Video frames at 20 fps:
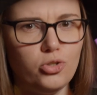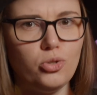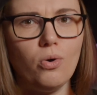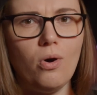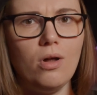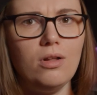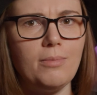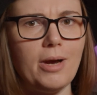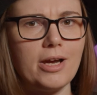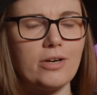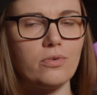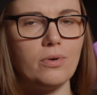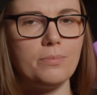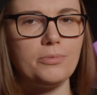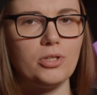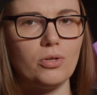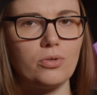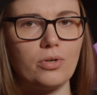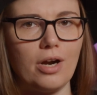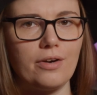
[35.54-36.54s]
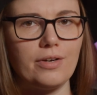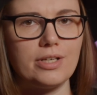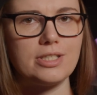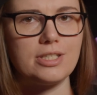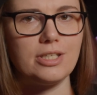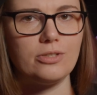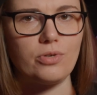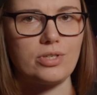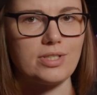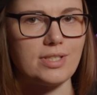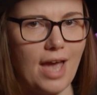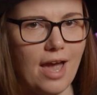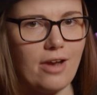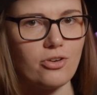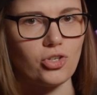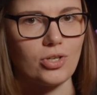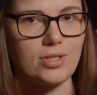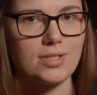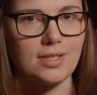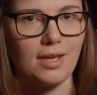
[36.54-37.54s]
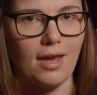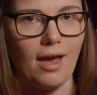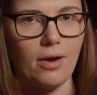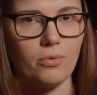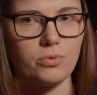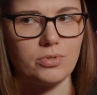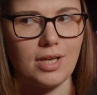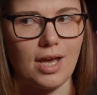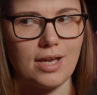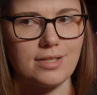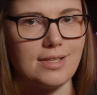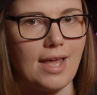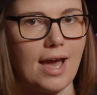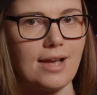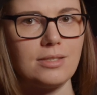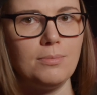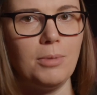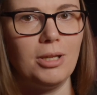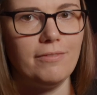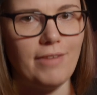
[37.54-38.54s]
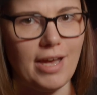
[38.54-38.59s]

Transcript: Do all my cryptocurrency transactions count as taxable